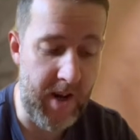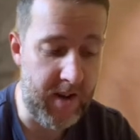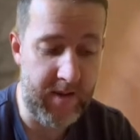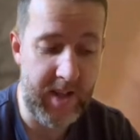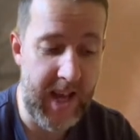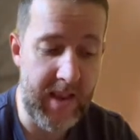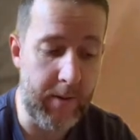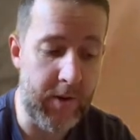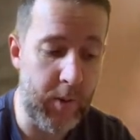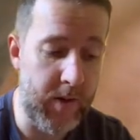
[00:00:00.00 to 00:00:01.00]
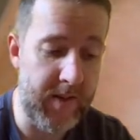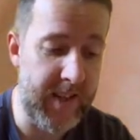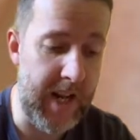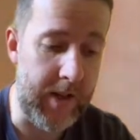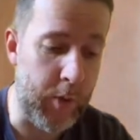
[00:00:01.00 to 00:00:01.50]
to get those
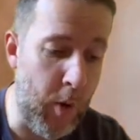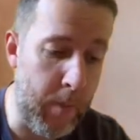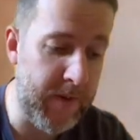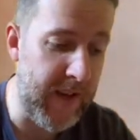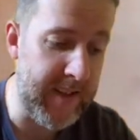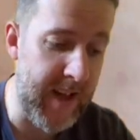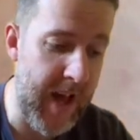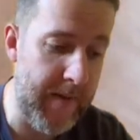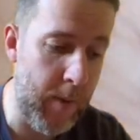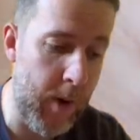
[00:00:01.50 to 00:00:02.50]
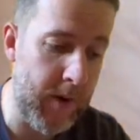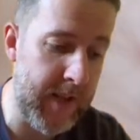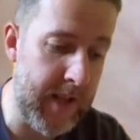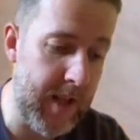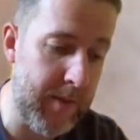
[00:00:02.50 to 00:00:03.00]
sent in swaps, things like that. If you are
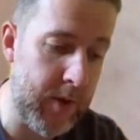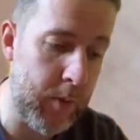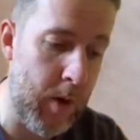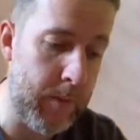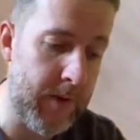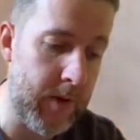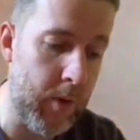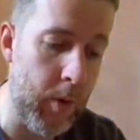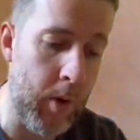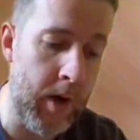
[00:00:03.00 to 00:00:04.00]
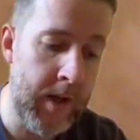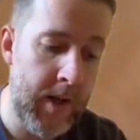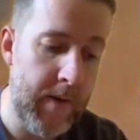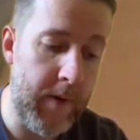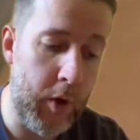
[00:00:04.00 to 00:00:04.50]
sending them in swaps, or
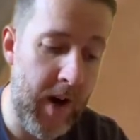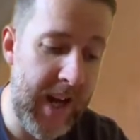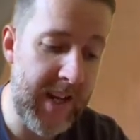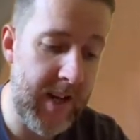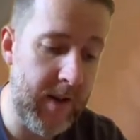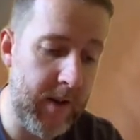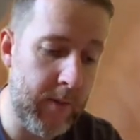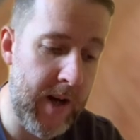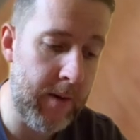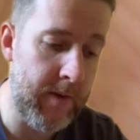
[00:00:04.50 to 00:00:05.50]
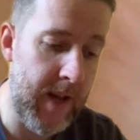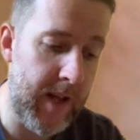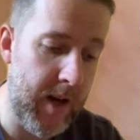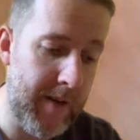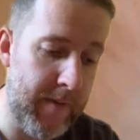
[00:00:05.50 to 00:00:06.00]
for grading as well, they
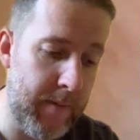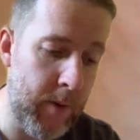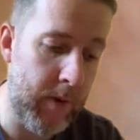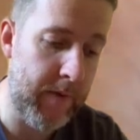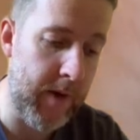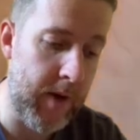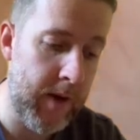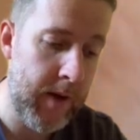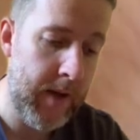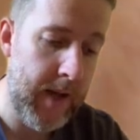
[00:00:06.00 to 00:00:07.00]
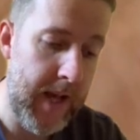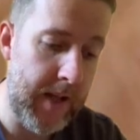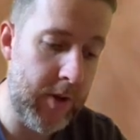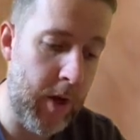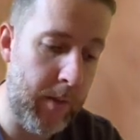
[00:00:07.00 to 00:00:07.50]
kind of look for in
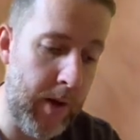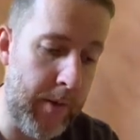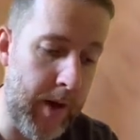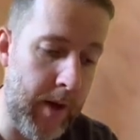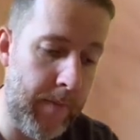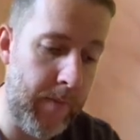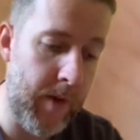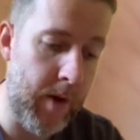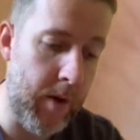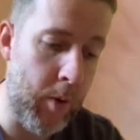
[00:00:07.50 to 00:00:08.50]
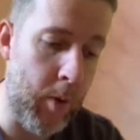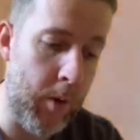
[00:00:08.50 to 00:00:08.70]
top loader or